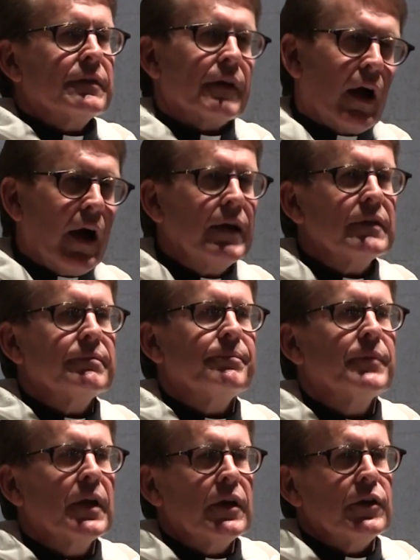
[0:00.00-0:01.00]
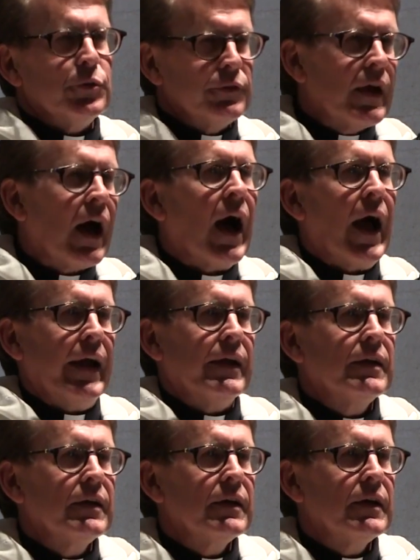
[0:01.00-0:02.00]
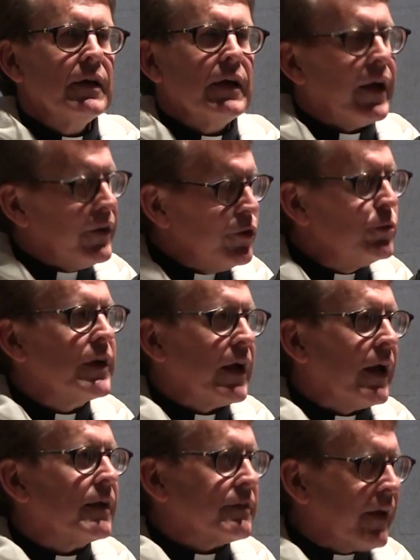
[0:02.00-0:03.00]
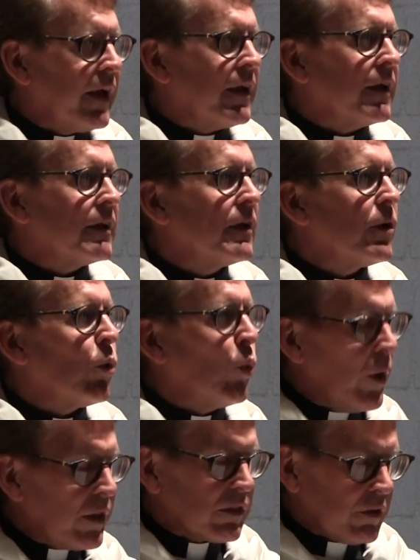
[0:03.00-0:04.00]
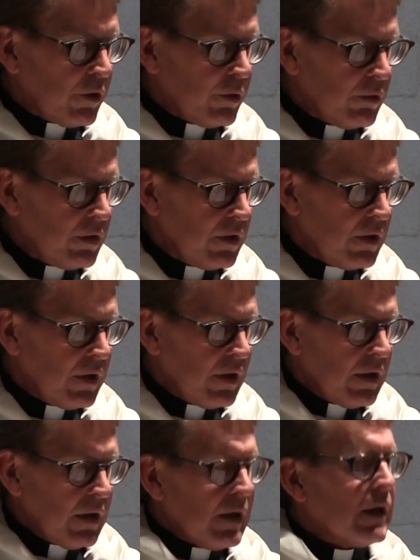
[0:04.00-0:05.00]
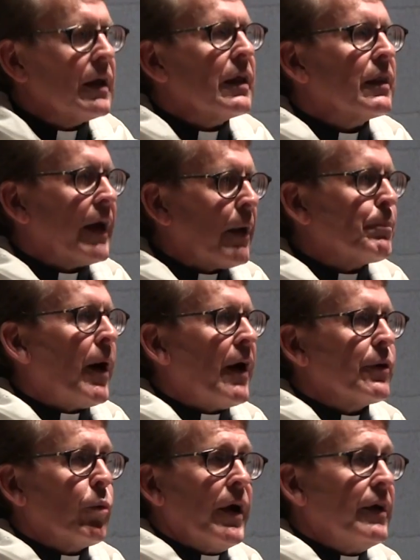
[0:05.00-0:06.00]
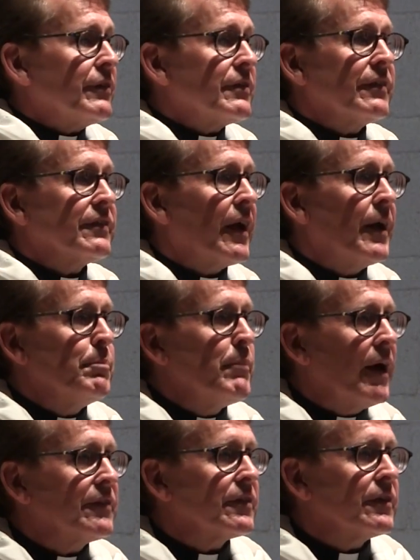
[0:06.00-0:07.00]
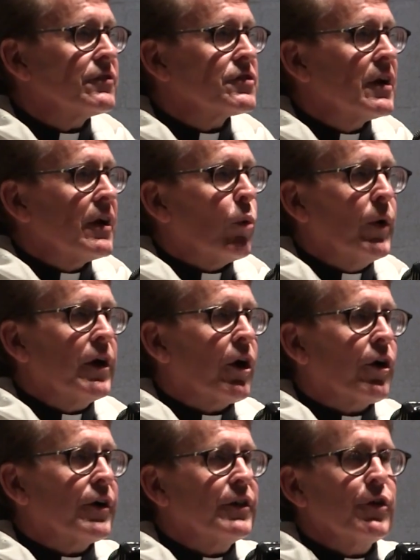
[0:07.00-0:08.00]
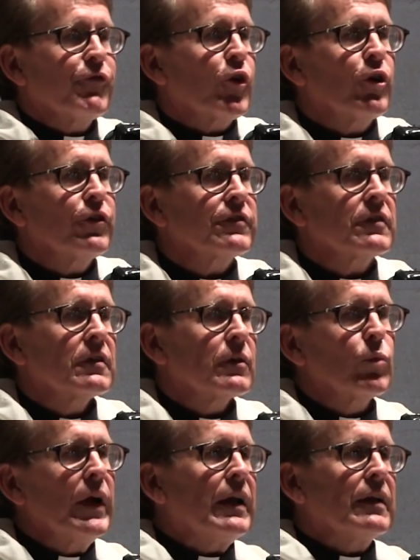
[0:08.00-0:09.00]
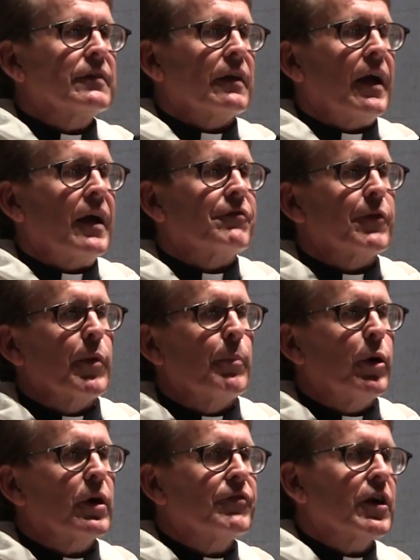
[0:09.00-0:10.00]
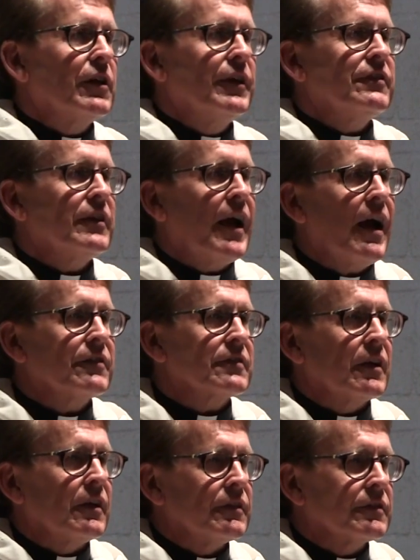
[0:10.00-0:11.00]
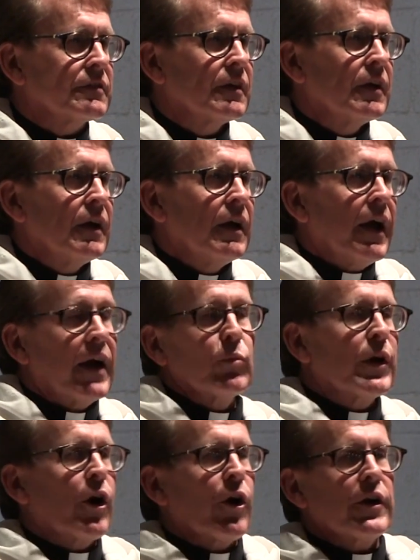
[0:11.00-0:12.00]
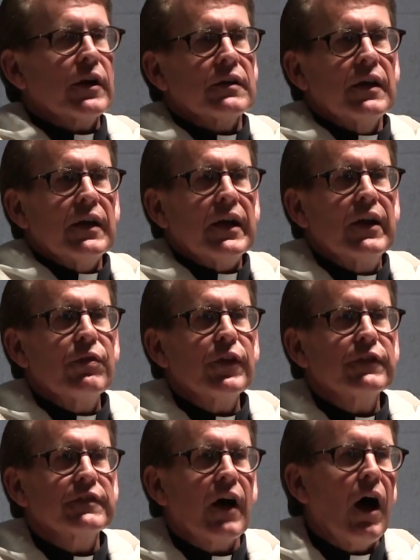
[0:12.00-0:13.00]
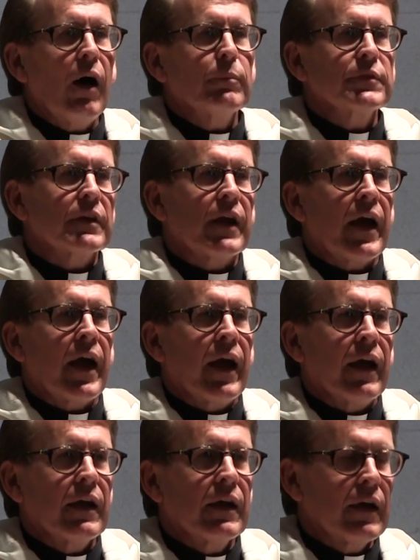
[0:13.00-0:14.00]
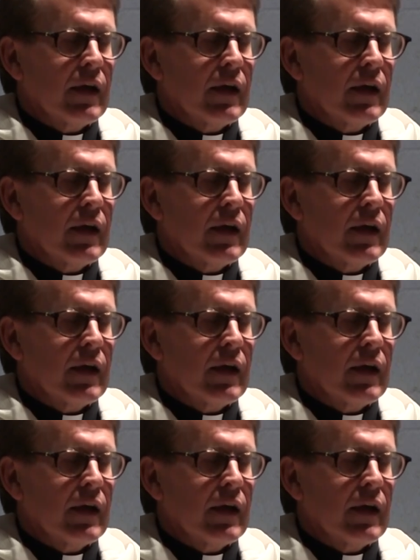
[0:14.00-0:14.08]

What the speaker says: "Tonight, you die, and you can't take it with you." That, by the way, is the same message we heard in the first reading today from the book of Ecclesiastes. And we heard it in the psalm today.